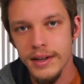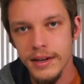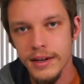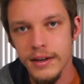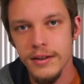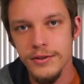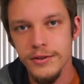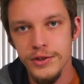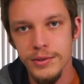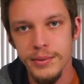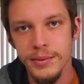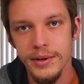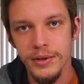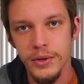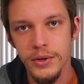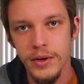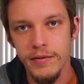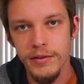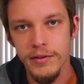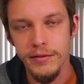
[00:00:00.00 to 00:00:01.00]
an
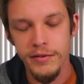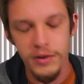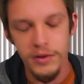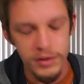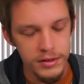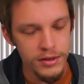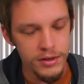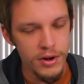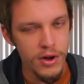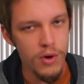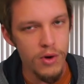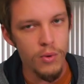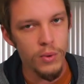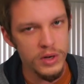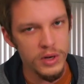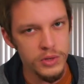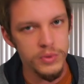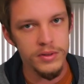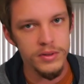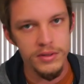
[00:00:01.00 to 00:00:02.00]
instrument, you have to first know
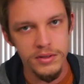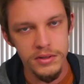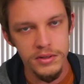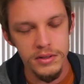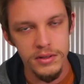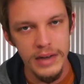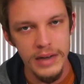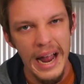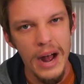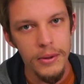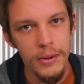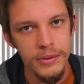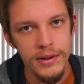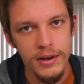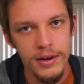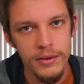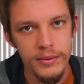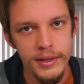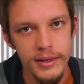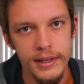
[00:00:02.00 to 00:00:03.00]
which ones are out
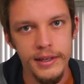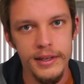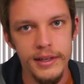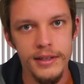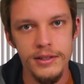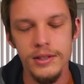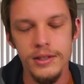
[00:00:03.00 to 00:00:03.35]
there, really.